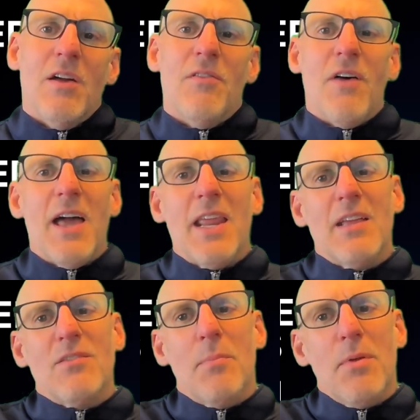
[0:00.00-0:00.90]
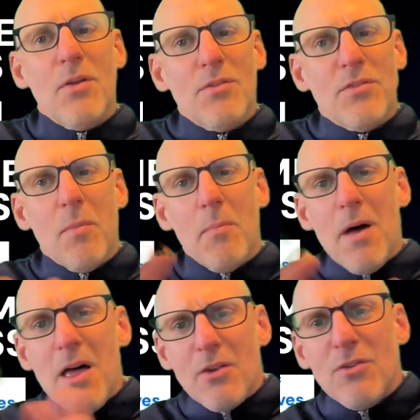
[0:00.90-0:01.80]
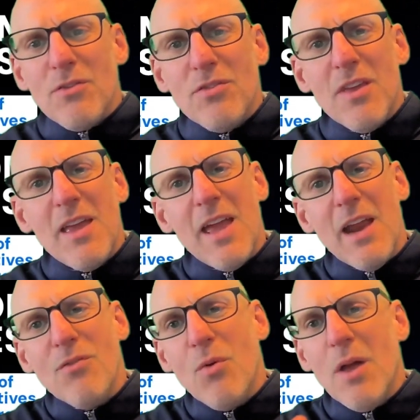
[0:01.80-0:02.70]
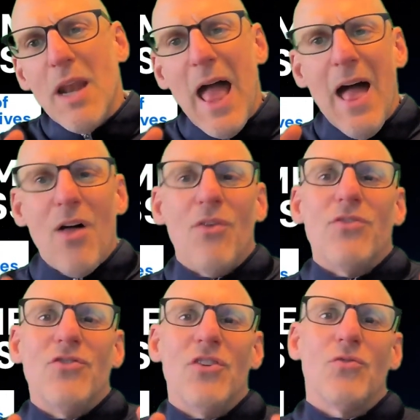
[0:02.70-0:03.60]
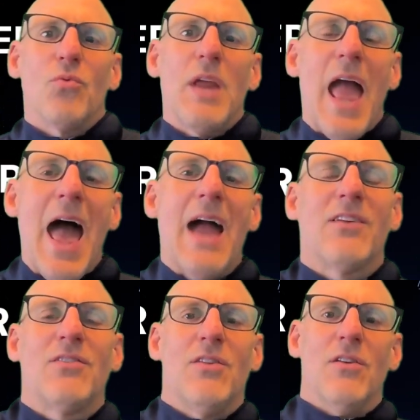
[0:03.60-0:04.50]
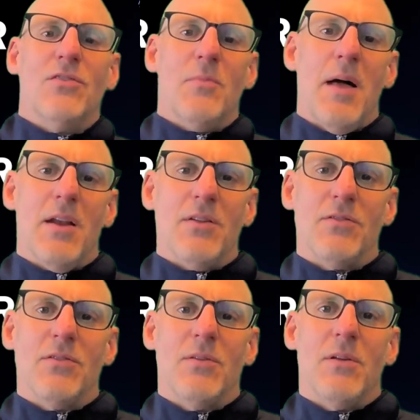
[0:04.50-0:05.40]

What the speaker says: Finance builds the models. Everyone else just reacts to those models.